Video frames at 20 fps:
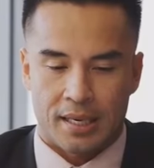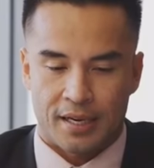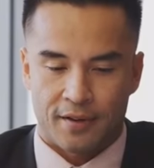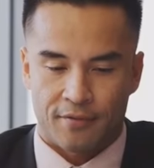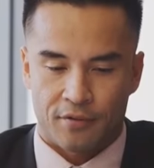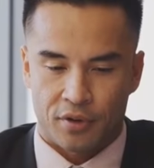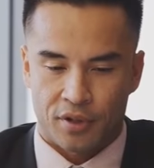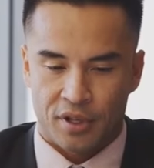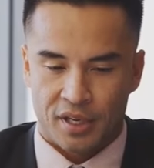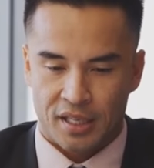
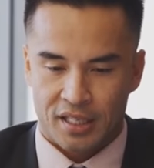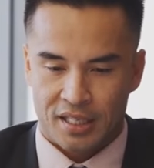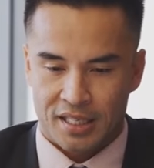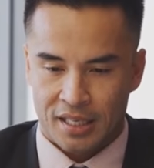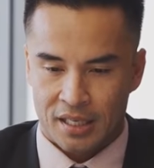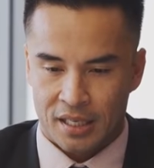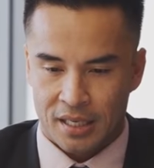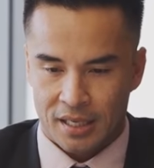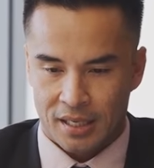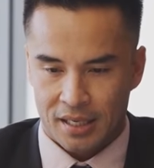knew that
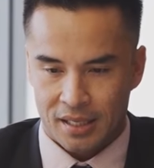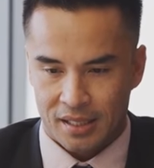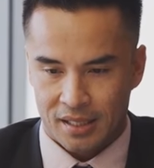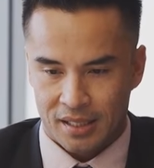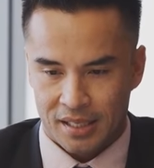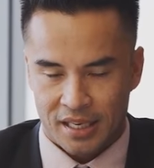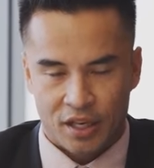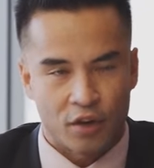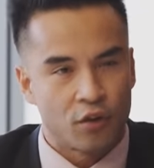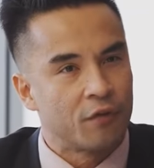this may be
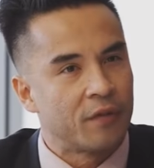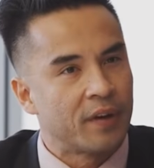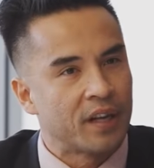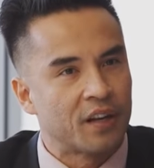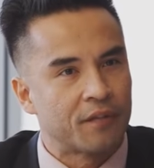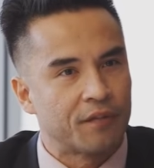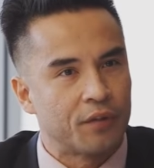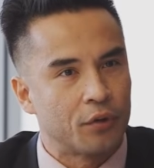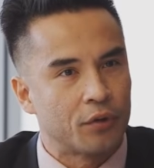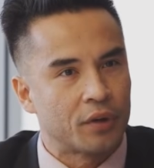his only
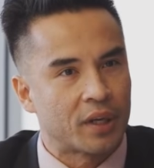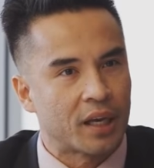chance to buy